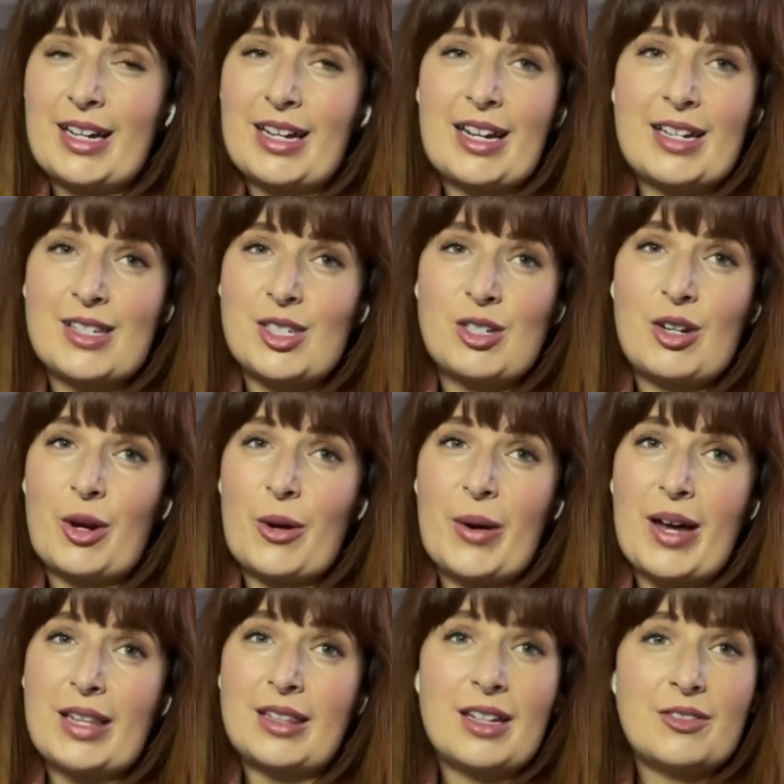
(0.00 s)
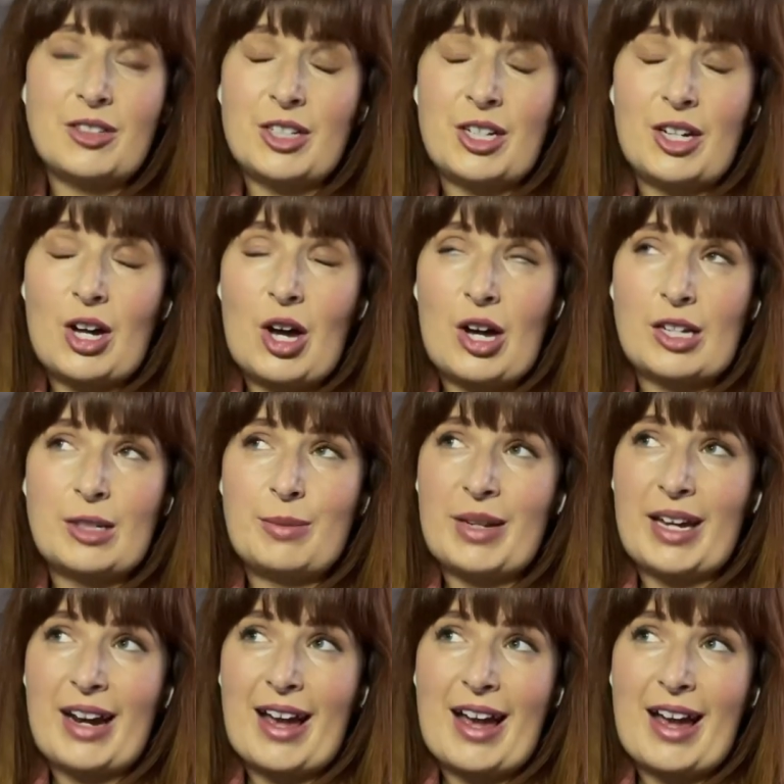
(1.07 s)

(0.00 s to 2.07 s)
As you know, I love a good condiment.